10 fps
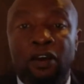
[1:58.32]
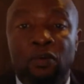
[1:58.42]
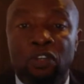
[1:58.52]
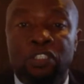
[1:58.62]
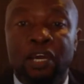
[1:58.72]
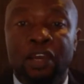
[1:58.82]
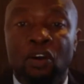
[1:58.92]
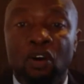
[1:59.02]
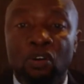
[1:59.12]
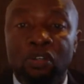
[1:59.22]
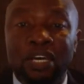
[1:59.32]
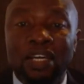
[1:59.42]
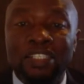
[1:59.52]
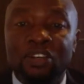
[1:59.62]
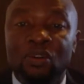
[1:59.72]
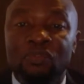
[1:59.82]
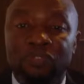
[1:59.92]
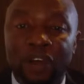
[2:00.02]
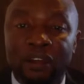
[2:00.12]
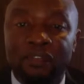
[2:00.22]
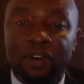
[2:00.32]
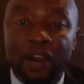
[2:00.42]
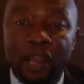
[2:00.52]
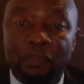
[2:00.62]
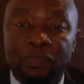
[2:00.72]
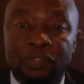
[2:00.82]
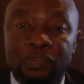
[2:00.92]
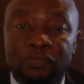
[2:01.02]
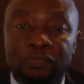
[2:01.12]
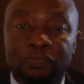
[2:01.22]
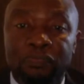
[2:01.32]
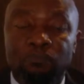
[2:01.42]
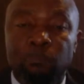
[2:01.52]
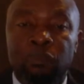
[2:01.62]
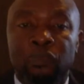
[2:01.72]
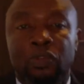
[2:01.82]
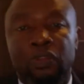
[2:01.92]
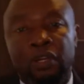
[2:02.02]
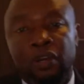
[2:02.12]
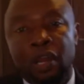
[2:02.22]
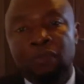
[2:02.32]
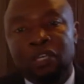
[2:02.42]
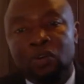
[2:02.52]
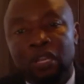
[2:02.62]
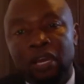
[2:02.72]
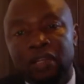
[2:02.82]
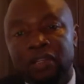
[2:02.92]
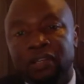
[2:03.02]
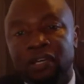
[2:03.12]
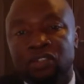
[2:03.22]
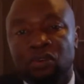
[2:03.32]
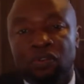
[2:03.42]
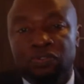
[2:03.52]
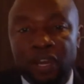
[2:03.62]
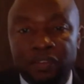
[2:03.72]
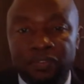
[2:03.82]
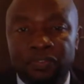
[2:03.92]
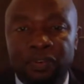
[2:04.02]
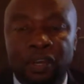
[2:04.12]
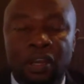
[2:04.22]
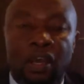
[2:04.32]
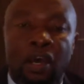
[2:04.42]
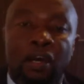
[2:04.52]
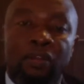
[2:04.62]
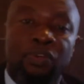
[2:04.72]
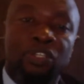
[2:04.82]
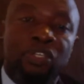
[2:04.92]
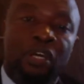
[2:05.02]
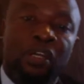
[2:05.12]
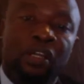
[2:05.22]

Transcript: what I called Article 5 crimes. The crimes outlined in Article 5 and which are